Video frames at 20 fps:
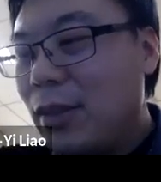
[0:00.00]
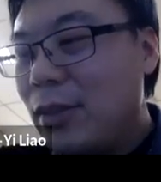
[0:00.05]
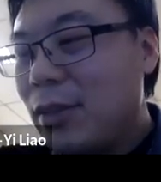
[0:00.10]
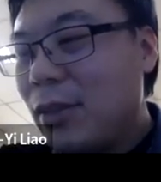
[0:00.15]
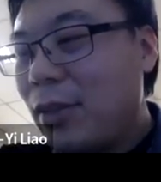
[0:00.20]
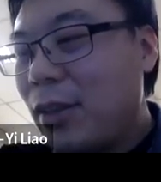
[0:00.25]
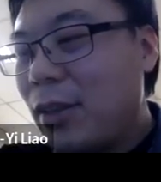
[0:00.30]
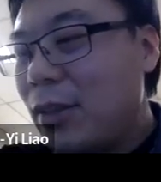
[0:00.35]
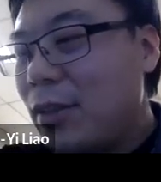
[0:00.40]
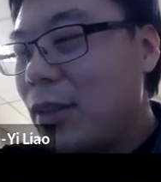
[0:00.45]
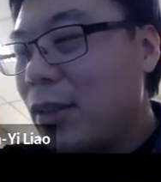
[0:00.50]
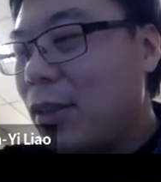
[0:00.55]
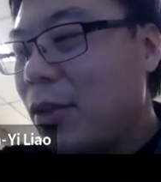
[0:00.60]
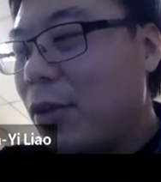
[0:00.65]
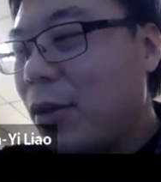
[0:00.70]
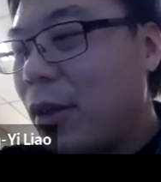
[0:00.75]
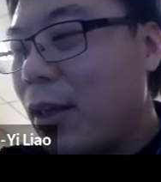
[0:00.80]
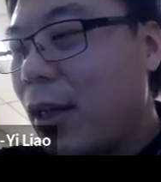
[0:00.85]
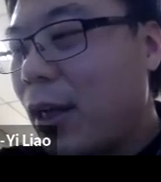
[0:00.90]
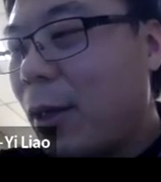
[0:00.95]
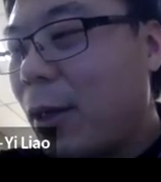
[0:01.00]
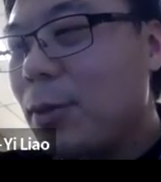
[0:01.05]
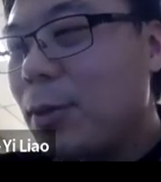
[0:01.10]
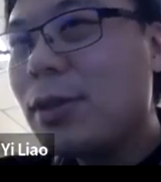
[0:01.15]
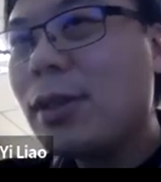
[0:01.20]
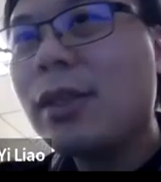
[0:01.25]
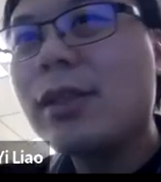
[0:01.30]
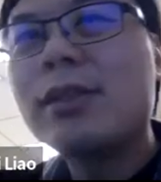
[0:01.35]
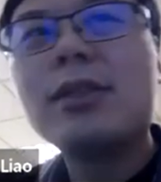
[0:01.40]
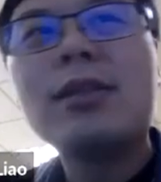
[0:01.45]
So this is quite
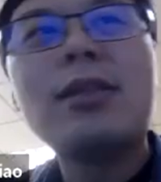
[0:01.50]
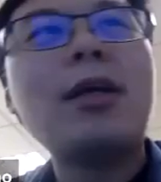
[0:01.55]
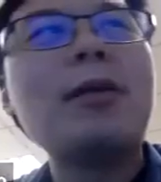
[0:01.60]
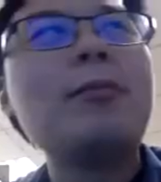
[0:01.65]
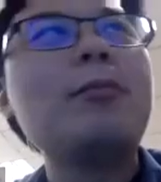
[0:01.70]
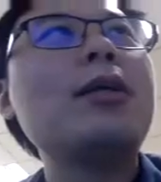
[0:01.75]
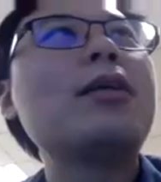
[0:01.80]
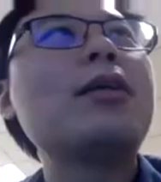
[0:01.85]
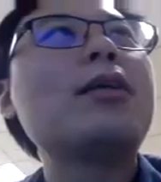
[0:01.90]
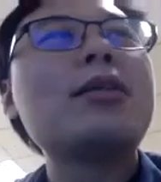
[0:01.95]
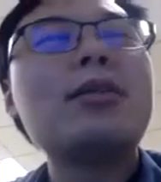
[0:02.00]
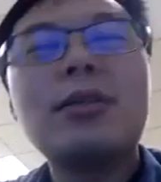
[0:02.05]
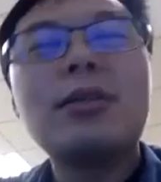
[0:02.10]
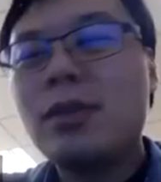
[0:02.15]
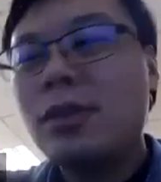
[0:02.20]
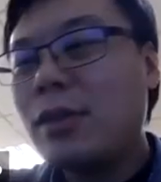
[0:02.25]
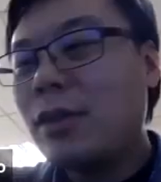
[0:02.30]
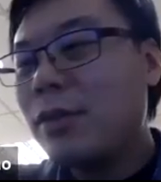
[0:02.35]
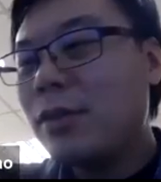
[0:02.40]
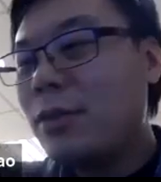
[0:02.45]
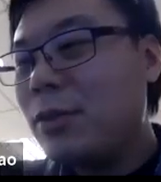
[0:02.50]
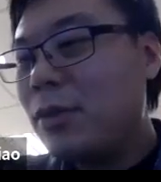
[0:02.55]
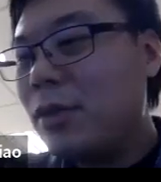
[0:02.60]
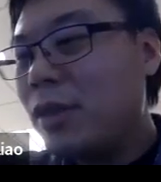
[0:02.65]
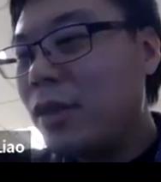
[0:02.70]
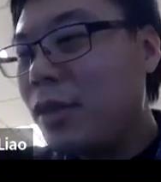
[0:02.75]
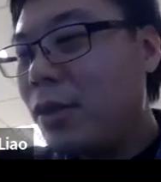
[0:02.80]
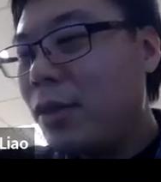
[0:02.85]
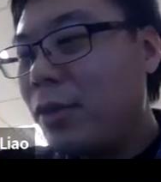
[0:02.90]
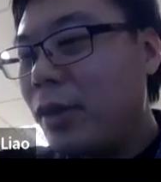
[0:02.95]
abstract. Let me just go
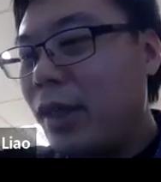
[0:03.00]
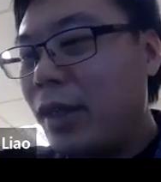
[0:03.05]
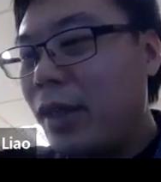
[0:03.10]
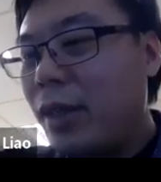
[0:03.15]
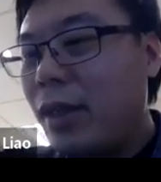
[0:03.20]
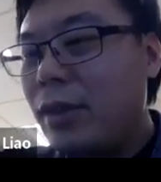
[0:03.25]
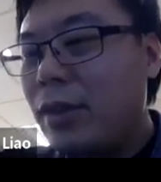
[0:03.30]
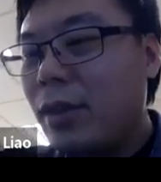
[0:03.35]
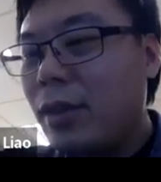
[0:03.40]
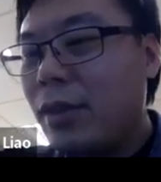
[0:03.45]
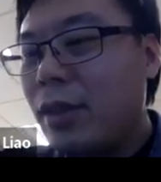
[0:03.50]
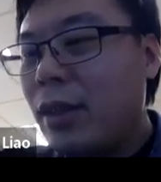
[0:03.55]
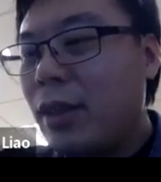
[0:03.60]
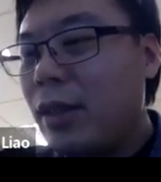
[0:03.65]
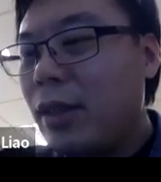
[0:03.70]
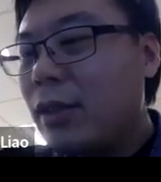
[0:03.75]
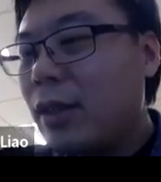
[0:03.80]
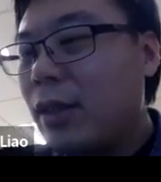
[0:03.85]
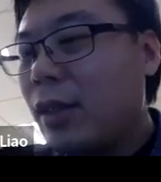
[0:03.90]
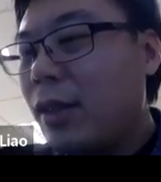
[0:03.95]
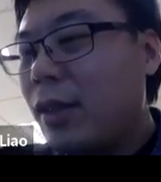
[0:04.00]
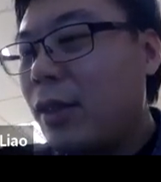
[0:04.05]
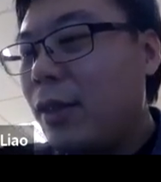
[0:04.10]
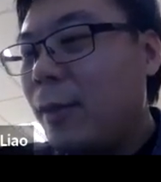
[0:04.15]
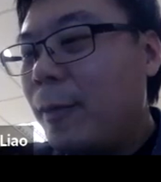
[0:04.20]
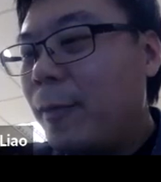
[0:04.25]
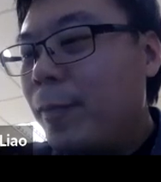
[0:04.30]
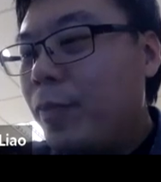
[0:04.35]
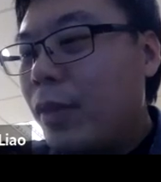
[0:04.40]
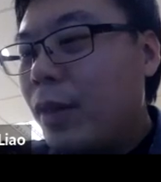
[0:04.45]
through it quickly. So it is a
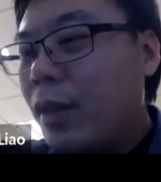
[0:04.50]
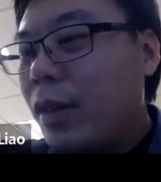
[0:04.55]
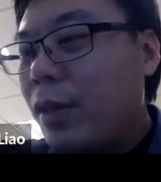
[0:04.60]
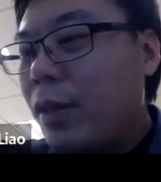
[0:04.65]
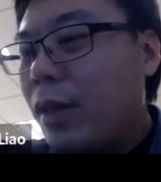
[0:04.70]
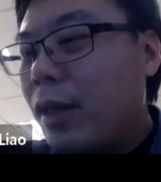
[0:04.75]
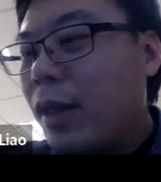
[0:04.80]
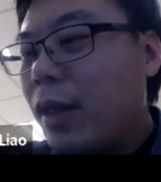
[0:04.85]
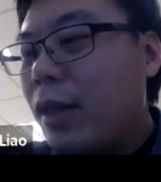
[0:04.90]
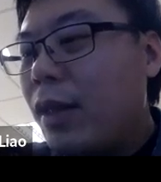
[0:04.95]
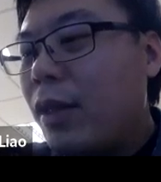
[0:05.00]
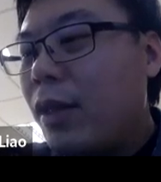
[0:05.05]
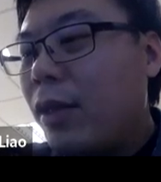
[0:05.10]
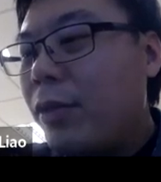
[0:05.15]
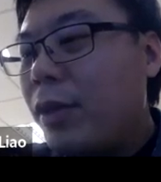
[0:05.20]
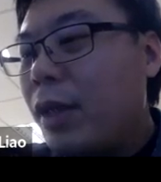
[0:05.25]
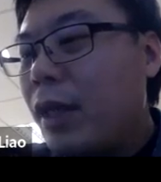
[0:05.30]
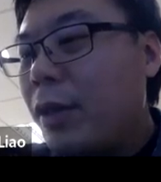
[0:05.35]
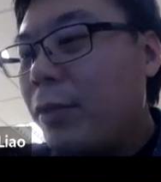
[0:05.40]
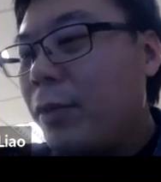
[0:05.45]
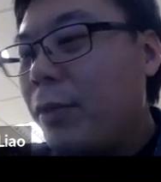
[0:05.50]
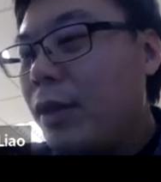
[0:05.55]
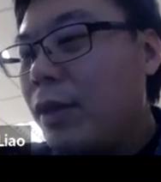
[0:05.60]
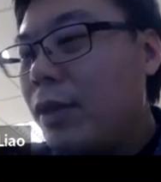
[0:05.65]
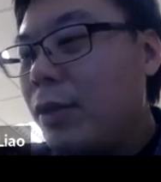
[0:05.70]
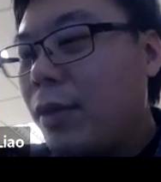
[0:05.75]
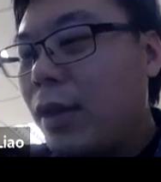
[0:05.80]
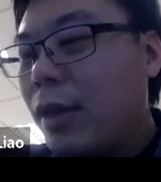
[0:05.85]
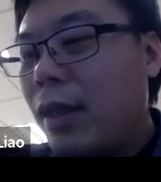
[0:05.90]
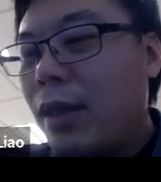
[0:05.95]
category
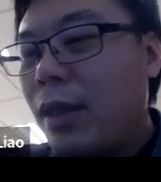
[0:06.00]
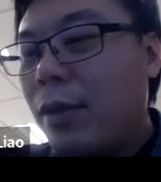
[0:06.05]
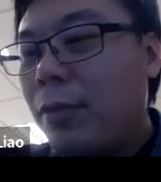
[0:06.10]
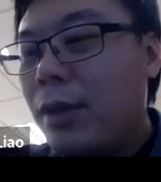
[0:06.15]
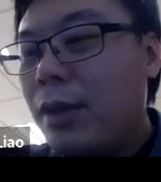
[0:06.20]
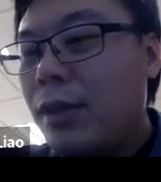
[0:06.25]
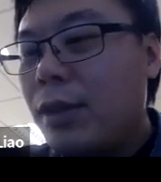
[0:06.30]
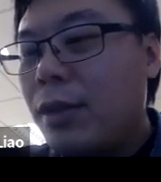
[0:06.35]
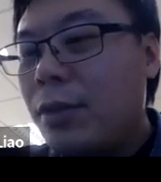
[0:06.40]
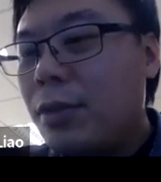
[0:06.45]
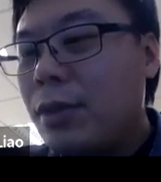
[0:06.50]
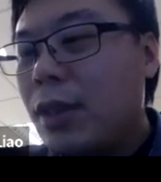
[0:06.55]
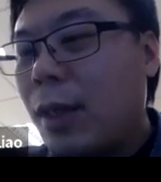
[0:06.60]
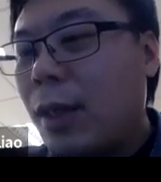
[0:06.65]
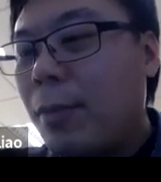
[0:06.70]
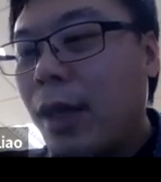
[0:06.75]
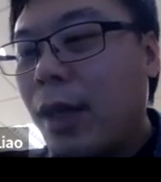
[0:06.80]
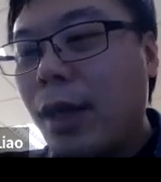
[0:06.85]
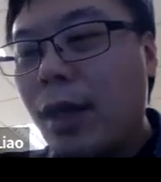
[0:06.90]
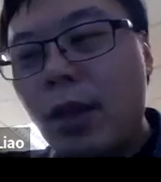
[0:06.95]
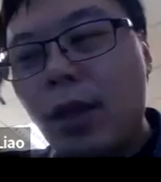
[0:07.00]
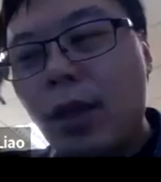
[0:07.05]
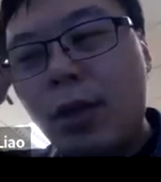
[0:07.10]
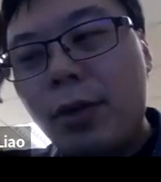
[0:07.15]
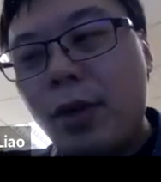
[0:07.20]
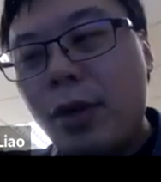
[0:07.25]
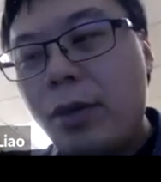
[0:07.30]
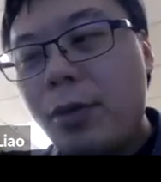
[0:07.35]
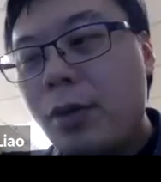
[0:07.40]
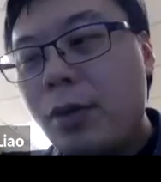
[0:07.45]
with, together with two
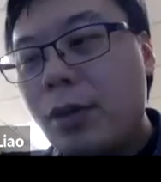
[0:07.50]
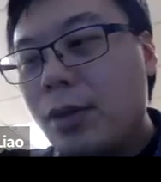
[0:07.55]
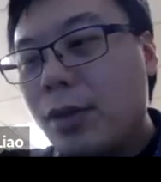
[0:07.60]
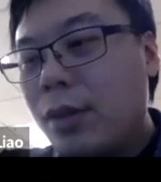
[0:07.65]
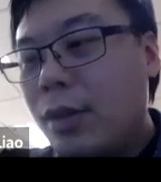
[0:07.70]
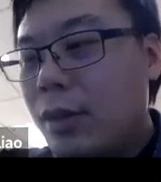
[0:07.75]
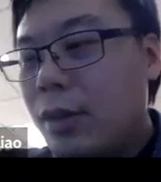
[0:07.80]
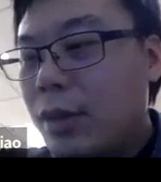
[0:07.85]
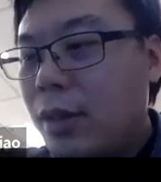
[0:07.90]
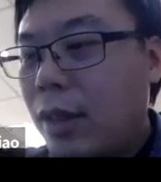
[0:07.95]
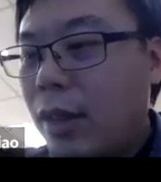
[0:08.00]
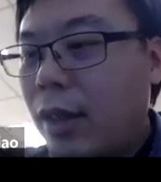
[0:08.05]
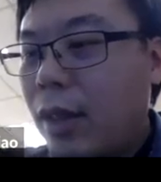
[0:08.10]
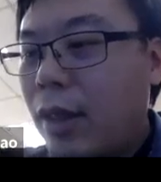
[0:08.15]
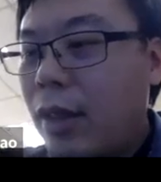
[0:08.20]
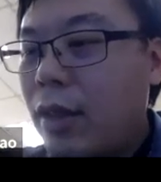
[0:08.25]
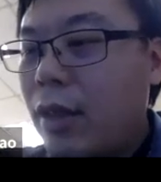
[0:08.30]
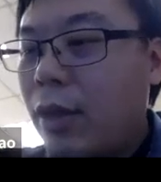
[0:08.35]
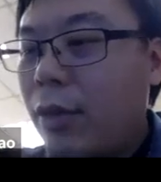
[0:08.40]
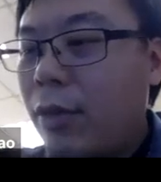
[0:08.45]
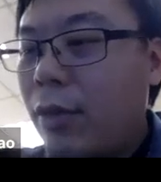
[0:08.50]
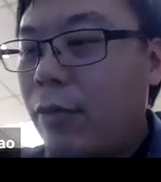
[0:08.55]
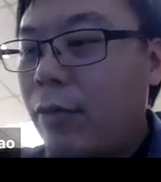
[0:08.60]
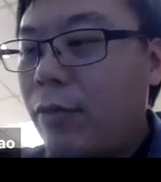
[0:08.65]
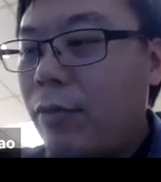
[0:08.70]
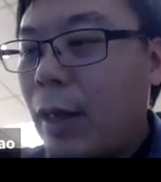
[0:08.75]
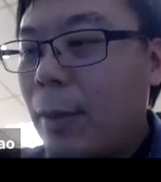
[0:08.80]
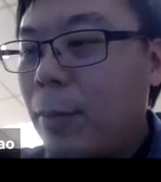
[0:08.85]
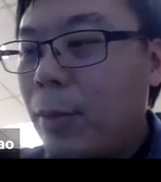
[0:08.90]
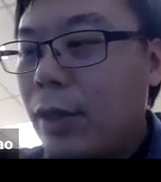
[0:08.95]
subcategory, which is the category of
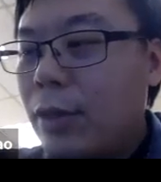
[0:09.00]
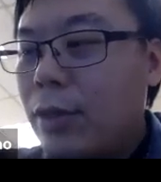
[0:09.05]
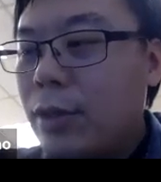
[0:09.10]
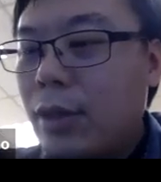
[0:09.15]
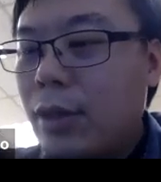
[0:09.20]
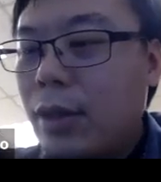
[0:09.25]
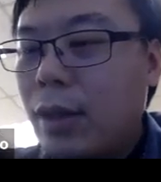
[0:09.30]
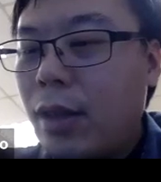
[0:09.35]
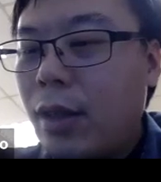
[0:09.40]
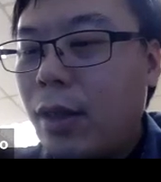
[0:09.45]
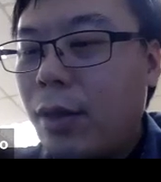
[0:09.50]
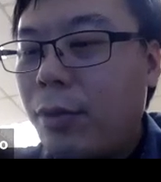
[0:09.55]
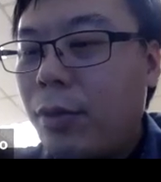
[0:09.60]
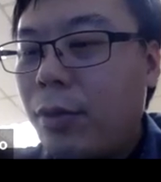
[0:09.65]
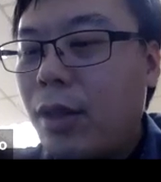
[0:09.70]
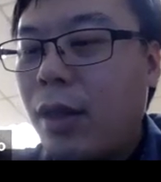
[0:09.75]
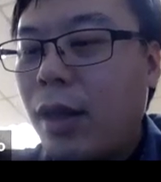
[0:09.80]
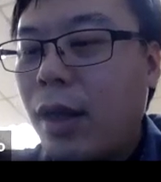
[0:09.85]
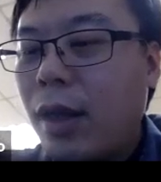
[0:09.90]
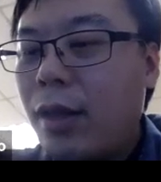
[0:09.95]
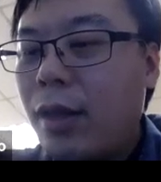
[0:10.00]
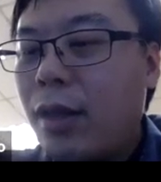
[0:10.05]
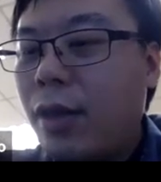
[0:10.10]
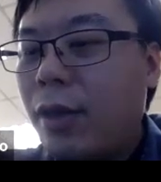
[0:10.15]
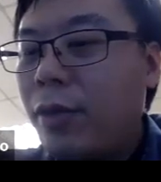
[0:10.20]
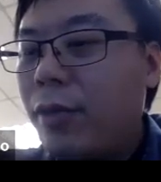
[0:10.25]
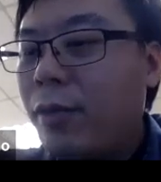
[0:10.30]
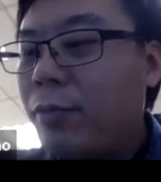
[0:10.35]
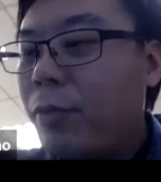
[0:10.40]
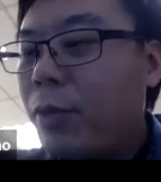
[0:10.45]
fibration and a
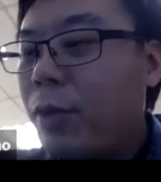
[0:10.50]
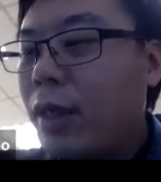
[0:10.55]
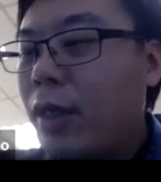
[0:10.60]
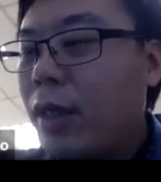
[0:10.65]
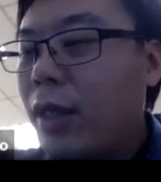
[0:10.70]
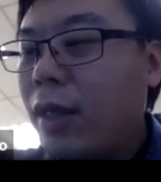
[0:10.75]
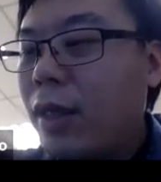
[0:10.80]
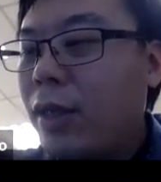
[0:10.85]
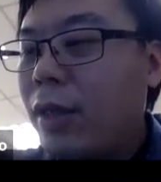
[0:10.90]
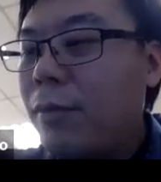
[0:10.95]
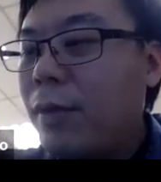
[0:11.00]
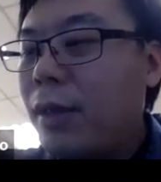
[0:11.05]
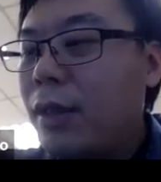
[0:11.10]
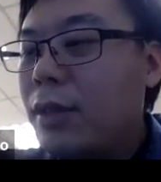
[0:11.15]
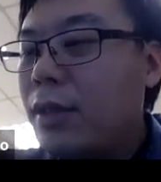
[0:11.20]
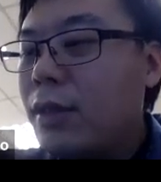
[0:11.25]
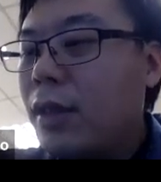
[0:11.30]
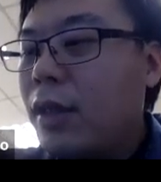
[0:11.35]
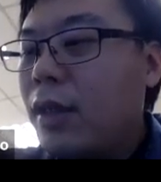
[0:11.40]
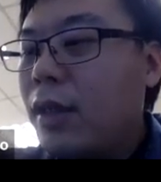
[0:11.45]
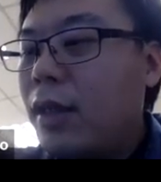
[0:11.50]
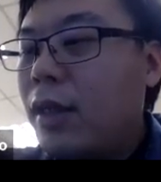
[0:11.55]
category of weak equivalence.